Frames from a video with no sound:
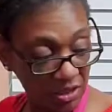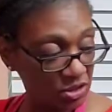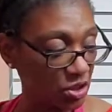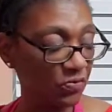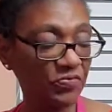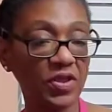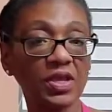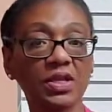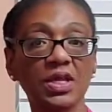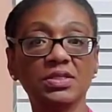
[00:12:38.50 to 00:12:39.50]
Sophia
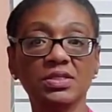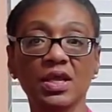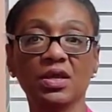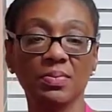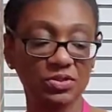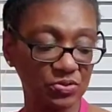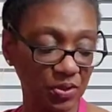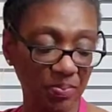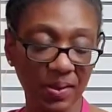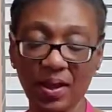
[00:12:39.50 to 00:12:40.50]
did say, come on,
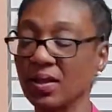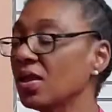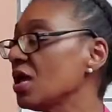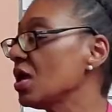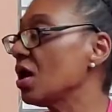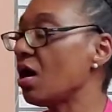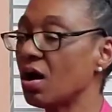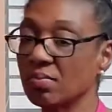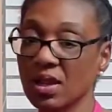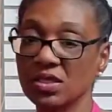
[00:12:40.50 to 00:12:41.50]
sweetie pie.
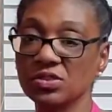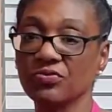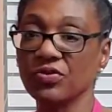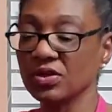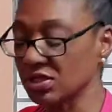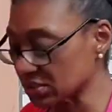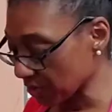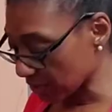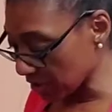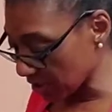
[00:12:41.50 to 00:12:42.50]
Like Sophia did say,
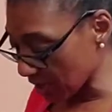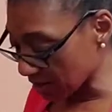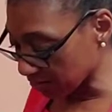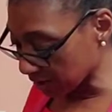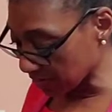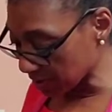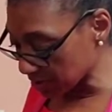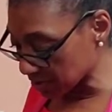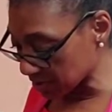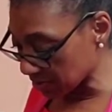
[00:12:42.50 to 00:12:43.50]
we did have
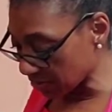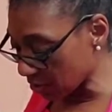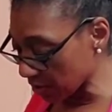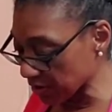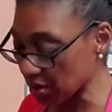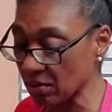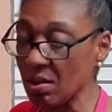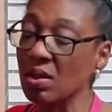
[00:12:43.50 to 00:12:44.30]
lemons on there.